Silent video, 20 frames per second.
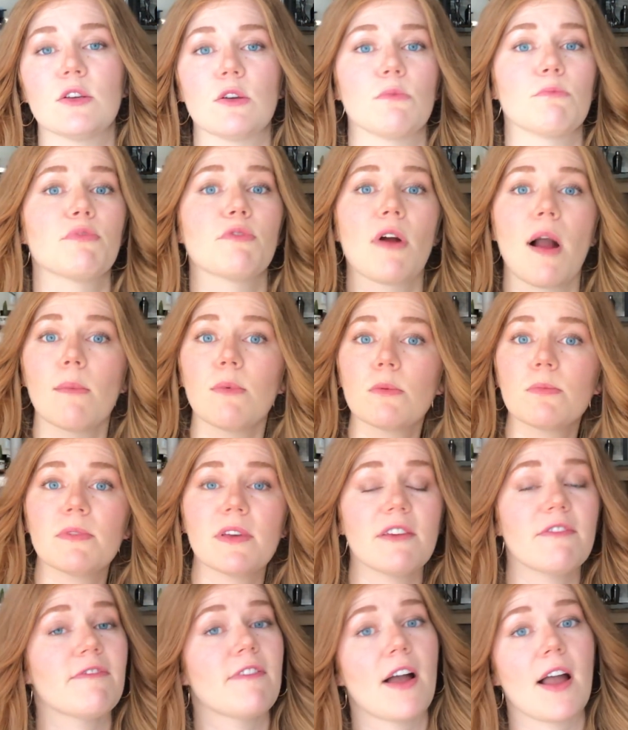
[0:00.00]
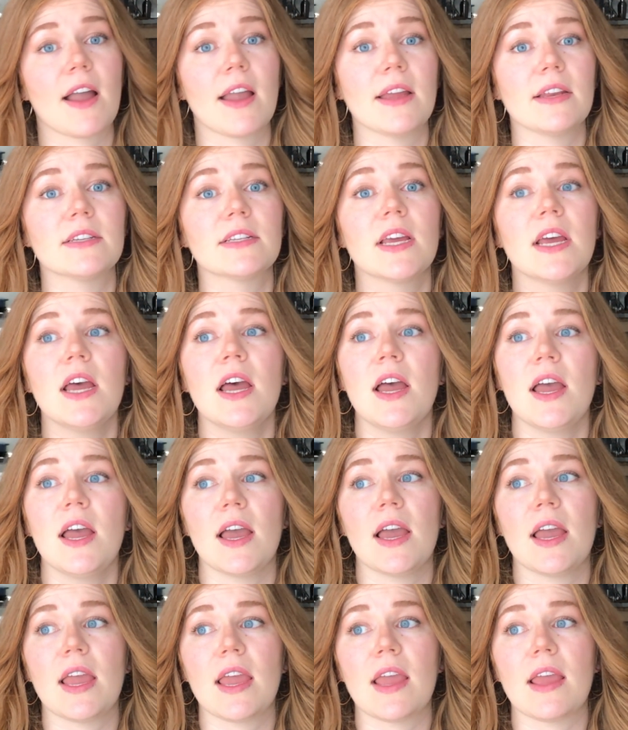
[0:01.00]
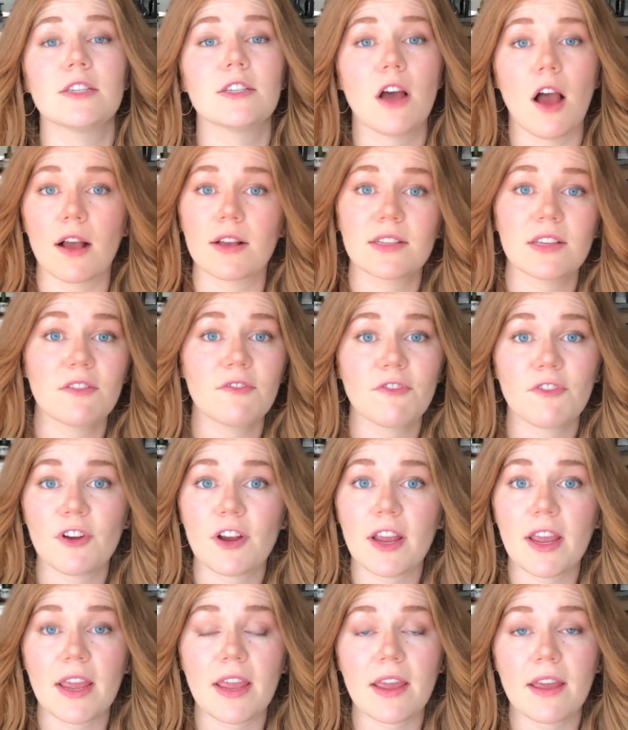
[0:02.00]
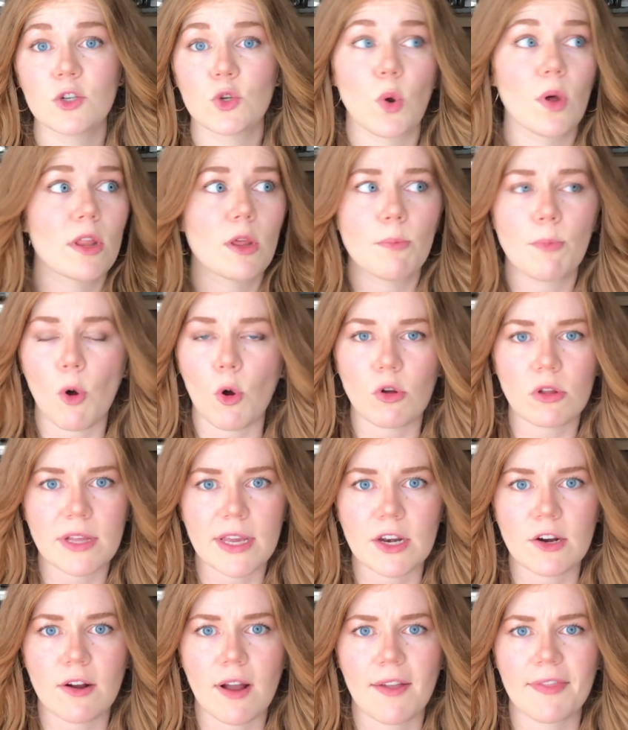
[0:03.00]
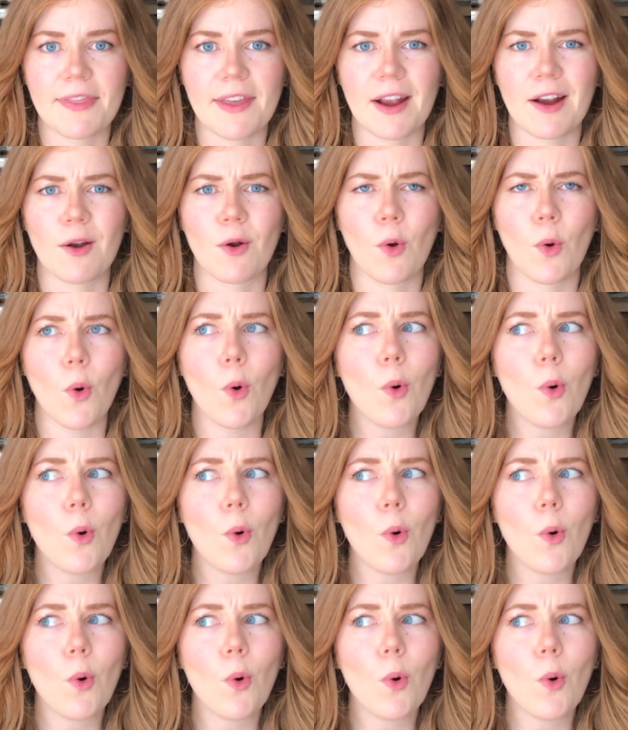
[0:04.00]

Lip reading: You can probably find a toxin-free toilet bowl cleaner out there,